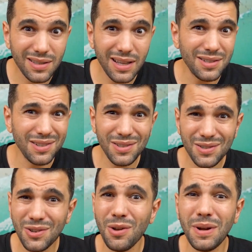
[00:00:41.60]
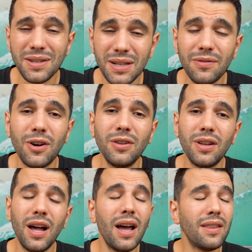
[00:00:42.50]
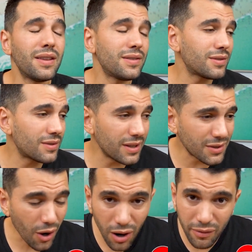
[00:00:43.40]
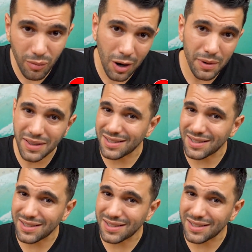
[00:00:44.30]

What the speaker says: There's just so much stuff online. It's overwhelming.